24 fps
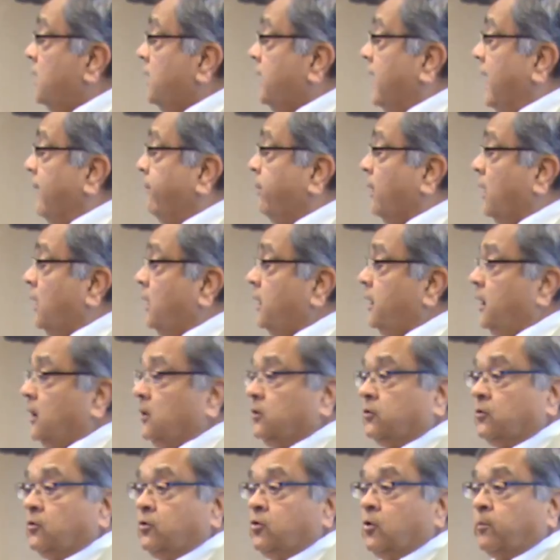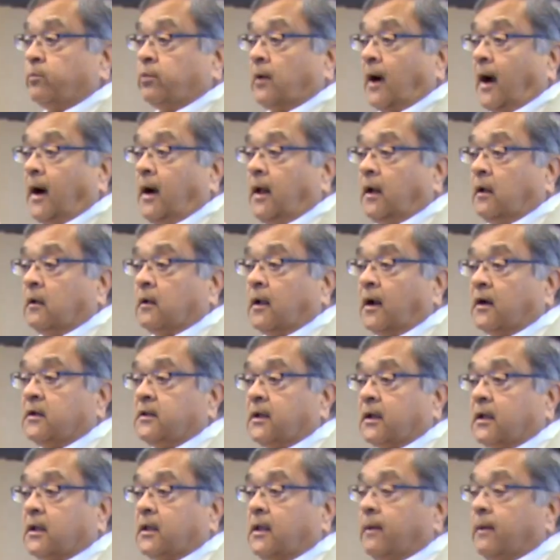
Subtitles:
capital into new product? Are they